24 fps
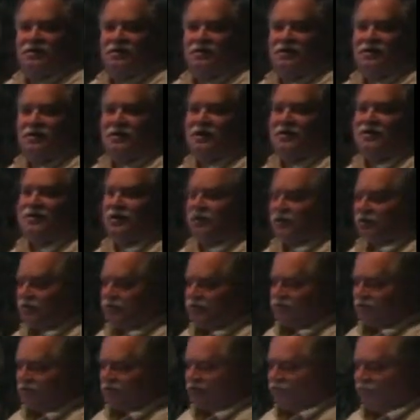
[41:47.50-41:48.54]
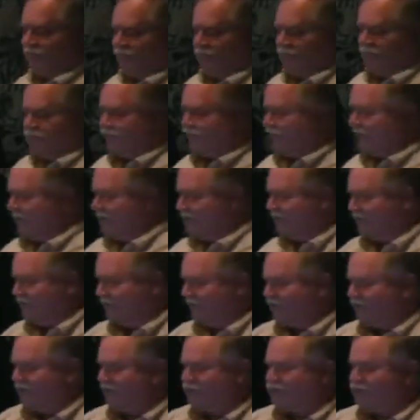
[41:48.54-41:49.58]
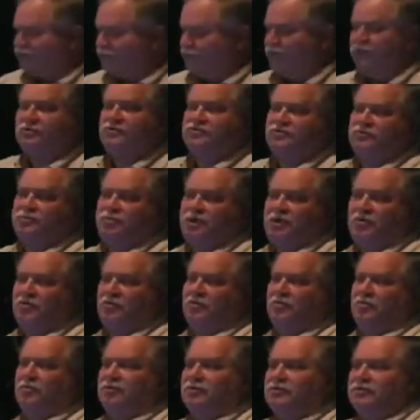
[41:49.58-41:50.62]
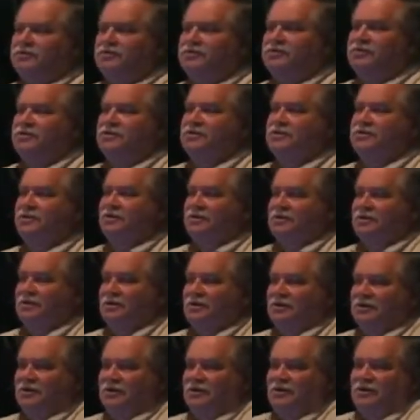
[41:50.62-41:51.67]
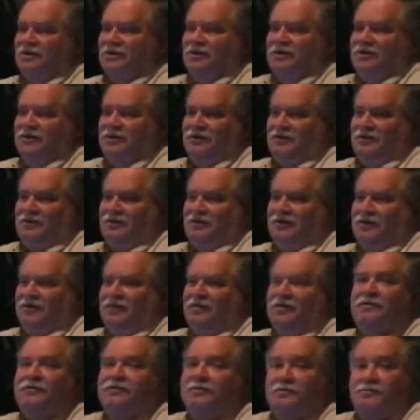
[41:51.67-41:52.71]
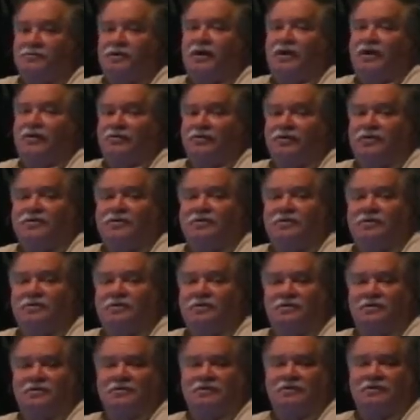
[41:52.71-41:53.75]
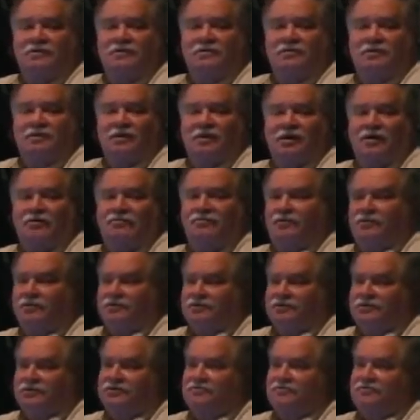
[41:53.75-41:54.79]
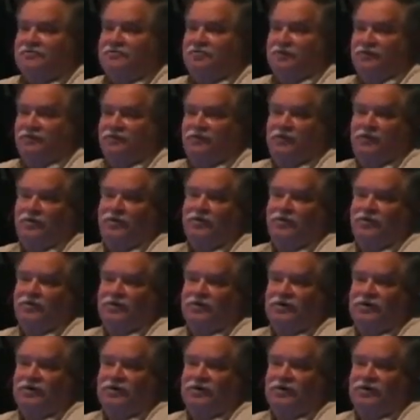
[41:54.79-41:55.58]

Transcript: I know there's a lot of people chasing that are spiritual power mongers. I let you have it. I'd rather sit with my Father.